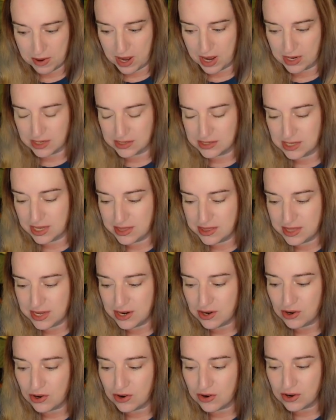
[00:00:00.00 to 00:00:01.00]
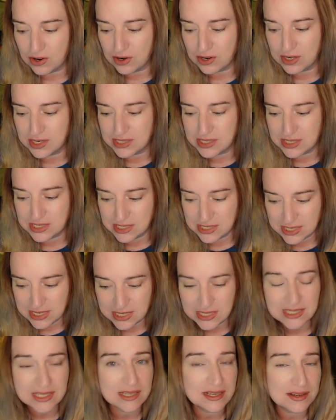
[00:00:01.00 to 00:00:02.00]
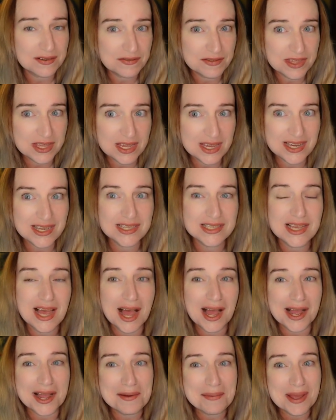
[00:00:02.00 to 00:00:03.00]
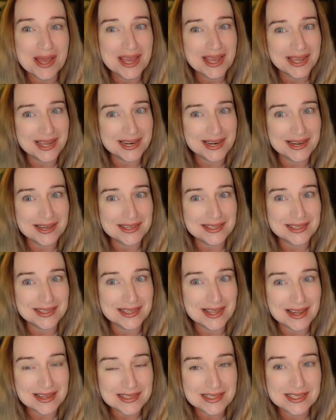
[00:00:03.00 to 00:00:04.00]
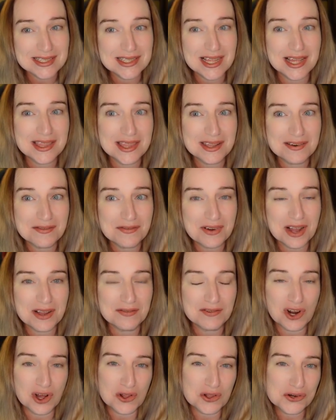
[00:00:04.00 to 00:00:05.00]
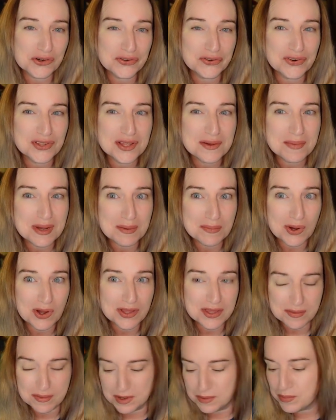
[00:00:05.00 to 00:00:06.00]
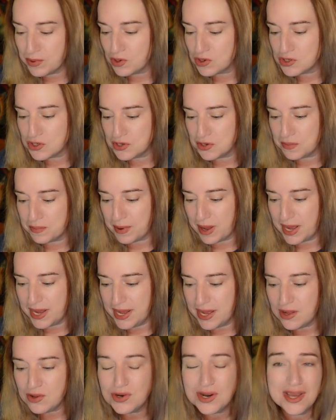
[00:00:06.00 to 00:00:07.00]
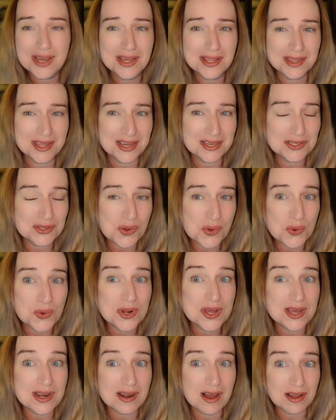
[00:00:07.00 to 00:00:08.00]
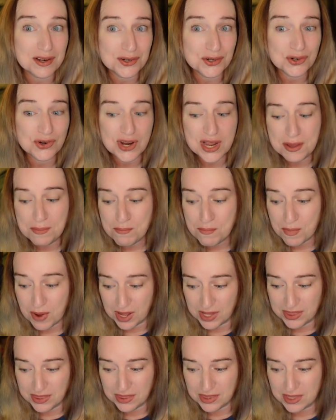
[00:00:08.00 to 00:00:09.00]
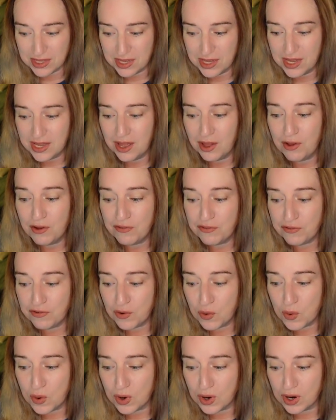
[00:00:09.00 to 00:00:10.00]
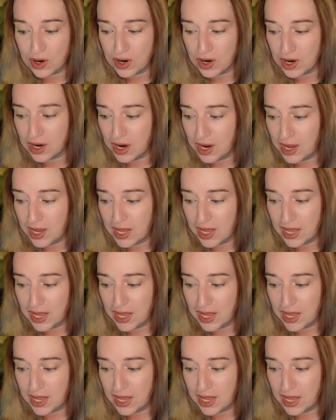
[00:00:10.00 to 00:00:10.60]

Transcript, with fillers: mugs. There are six of these. I paid less than five dollars for them. I bought them in a personal buyout. They sold in under a month for